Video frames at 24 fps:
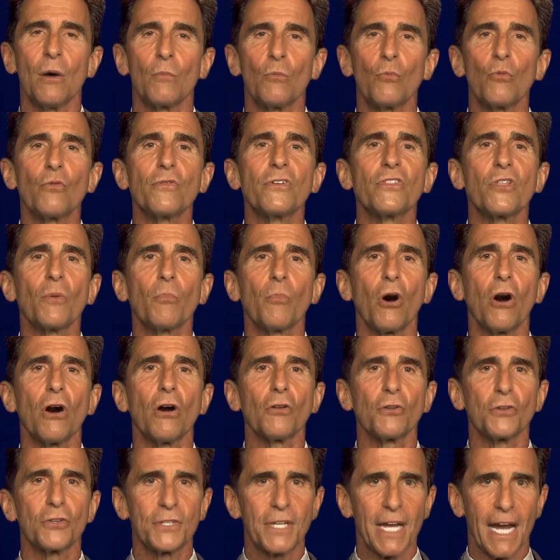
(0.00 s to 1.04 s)
moving the
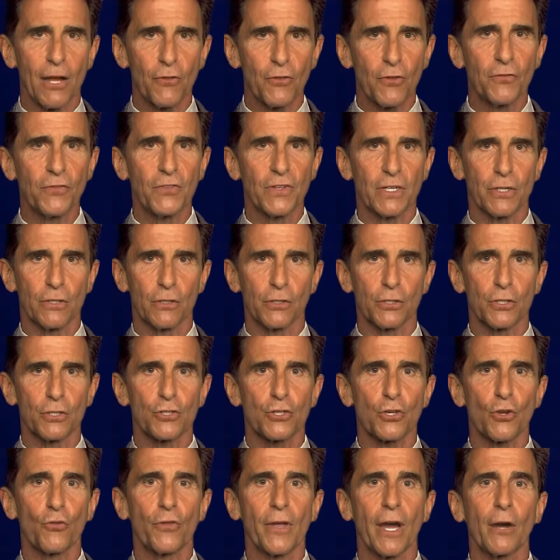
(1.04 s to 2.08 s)
ball down the field
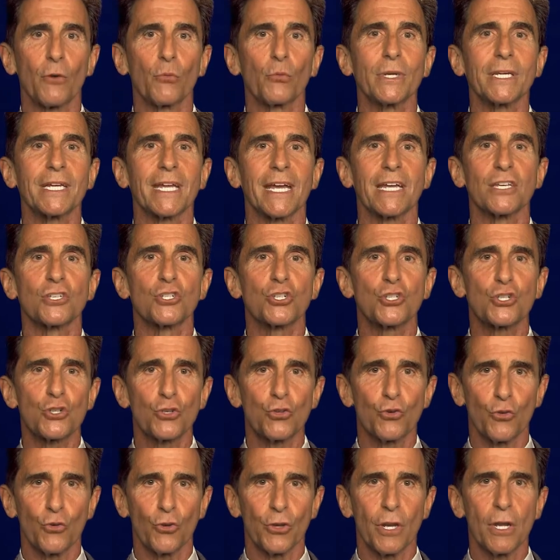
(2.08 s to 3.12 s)
so that we can
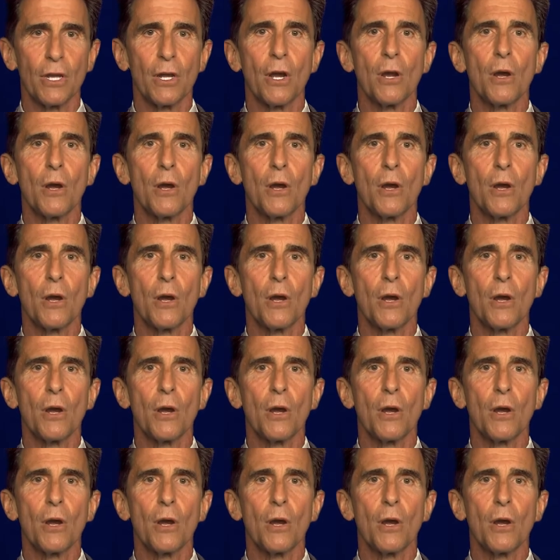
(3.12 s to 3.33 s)
soon